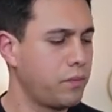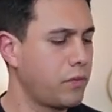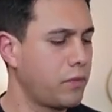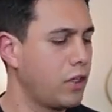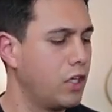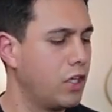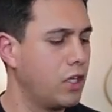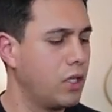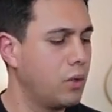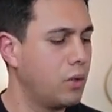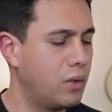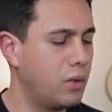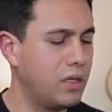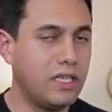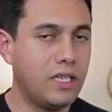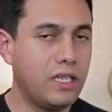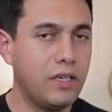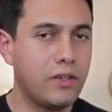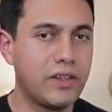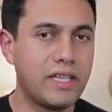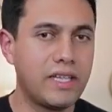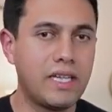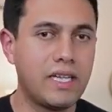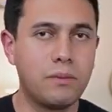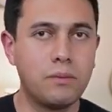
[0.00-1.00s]
One little
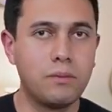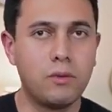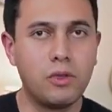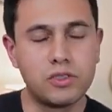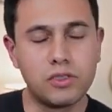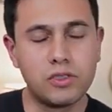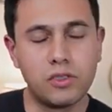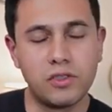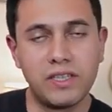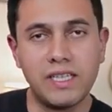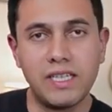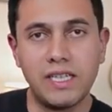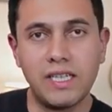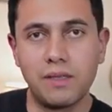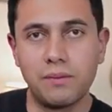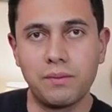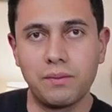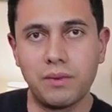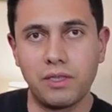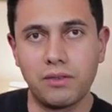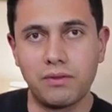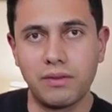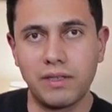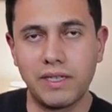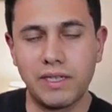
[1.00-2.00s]
thing I'm also thinking about
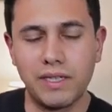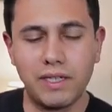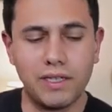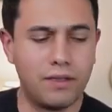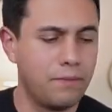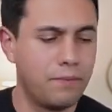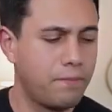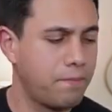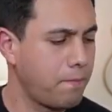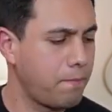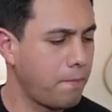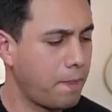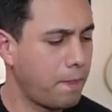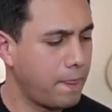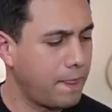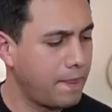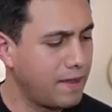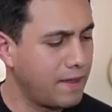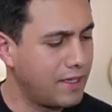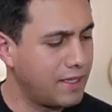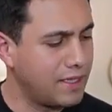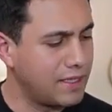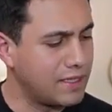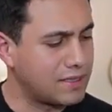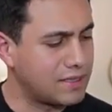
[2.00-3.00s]
right now
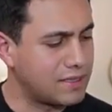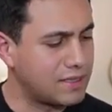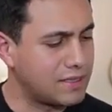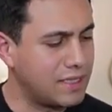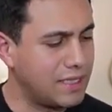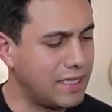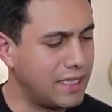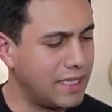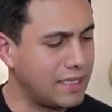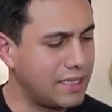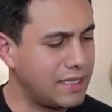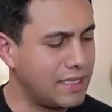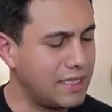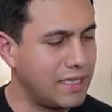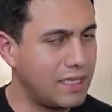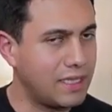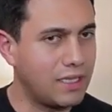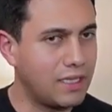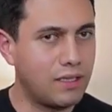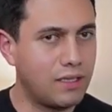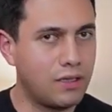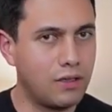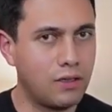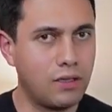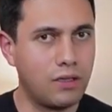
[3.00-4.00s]
is the idea
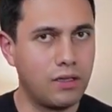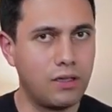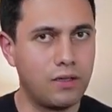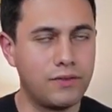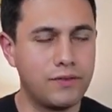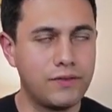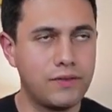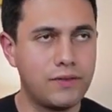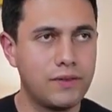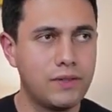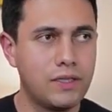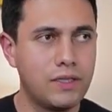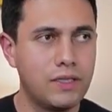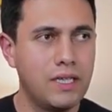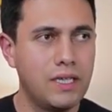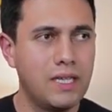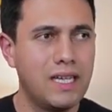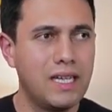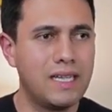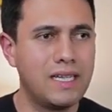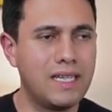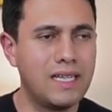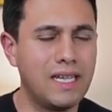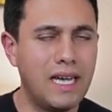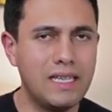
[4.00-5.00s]
of
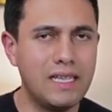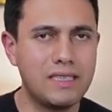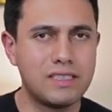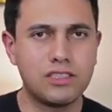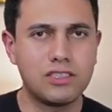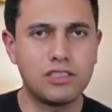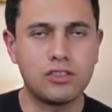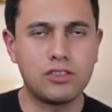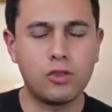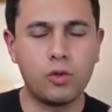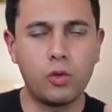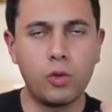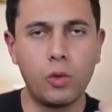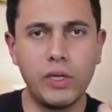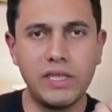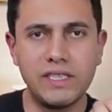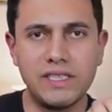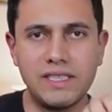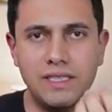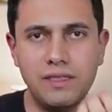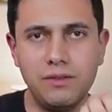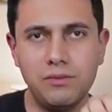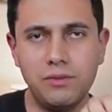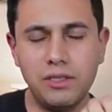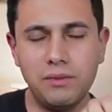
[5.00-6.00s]
not squeezing
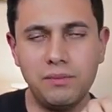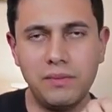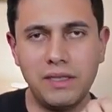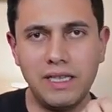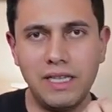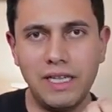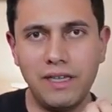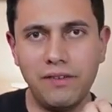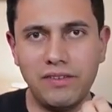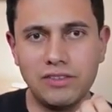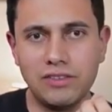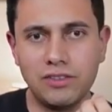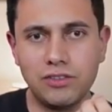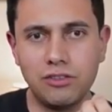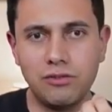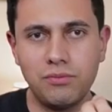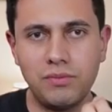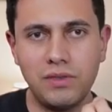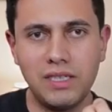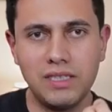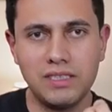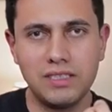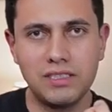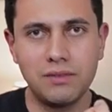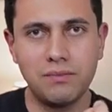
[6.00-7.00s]
with my left hand so
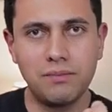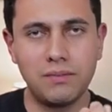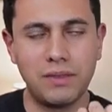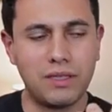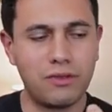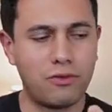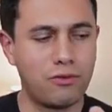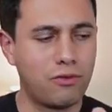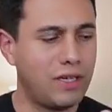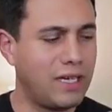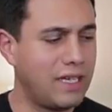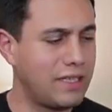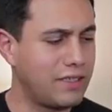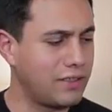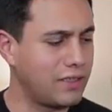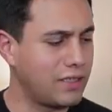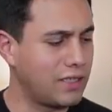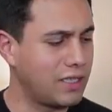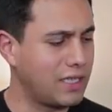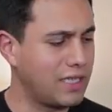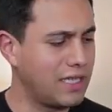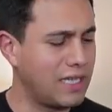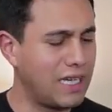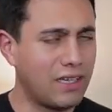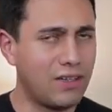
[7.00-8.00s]
much, but rather
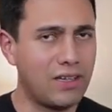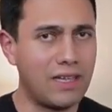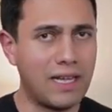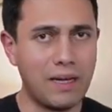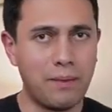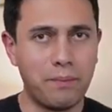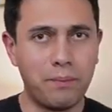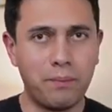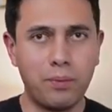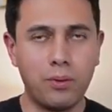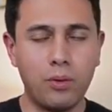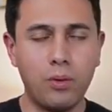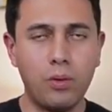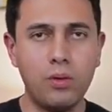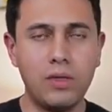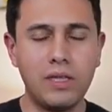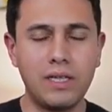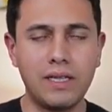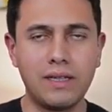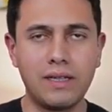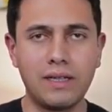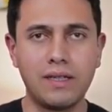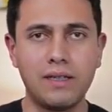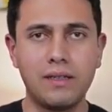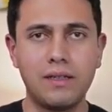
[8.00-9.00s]
kind of like pulling
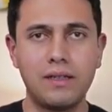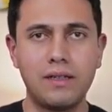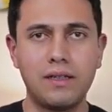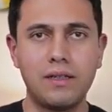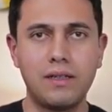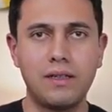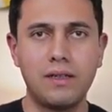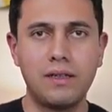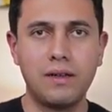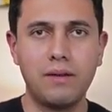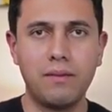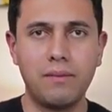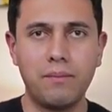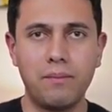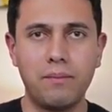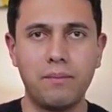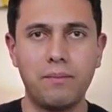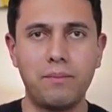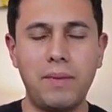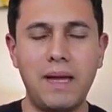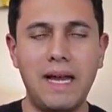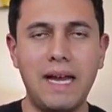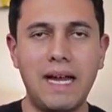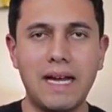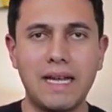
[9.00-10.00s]

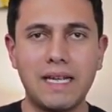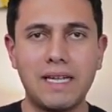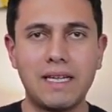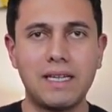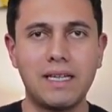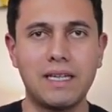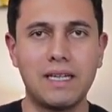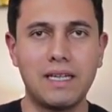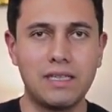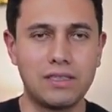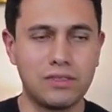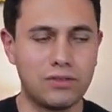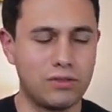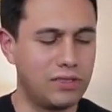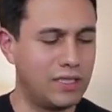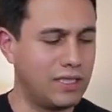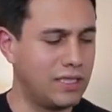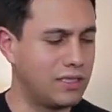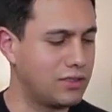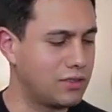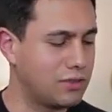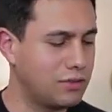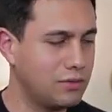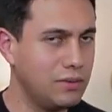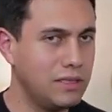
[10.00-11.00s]
back onto the
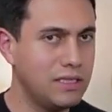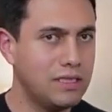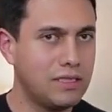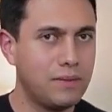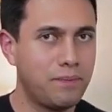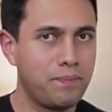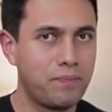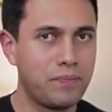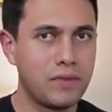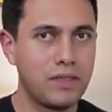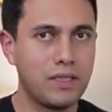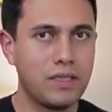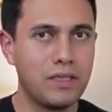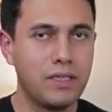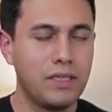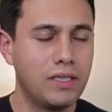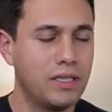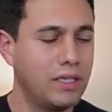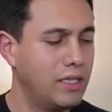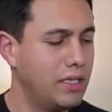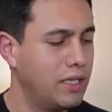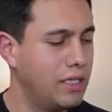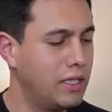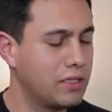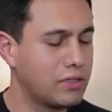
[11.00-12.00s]
instrument
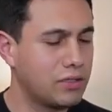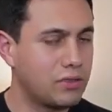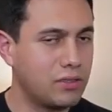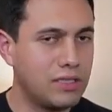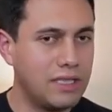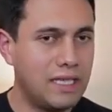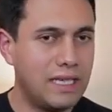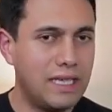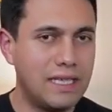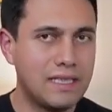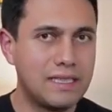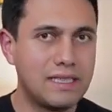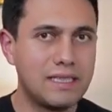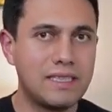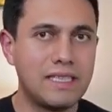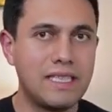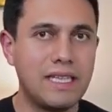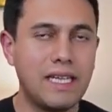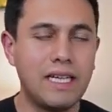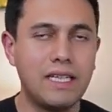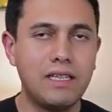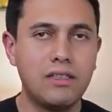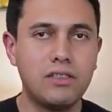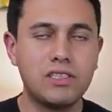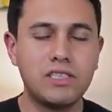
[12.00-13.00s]
so that the
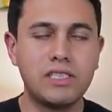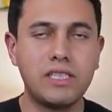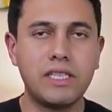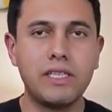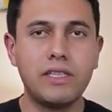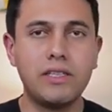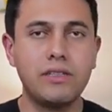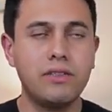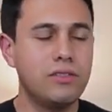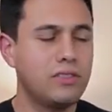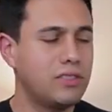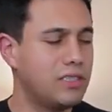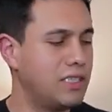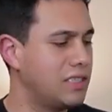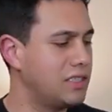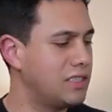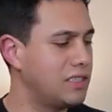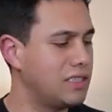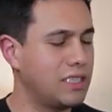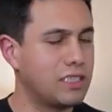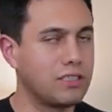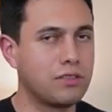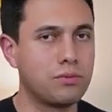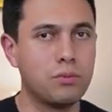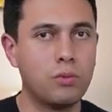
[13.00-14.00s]
energy usage is
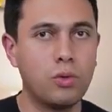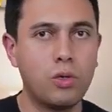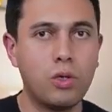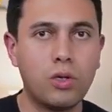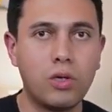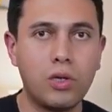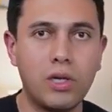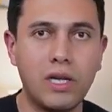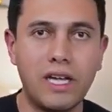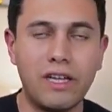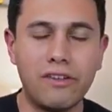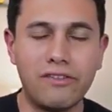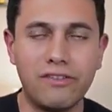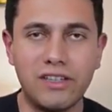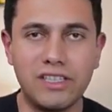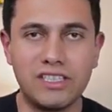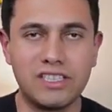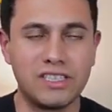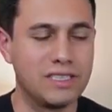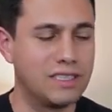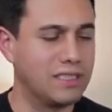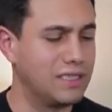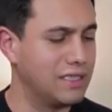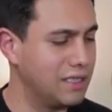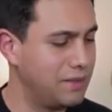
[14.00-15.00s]
more efficient,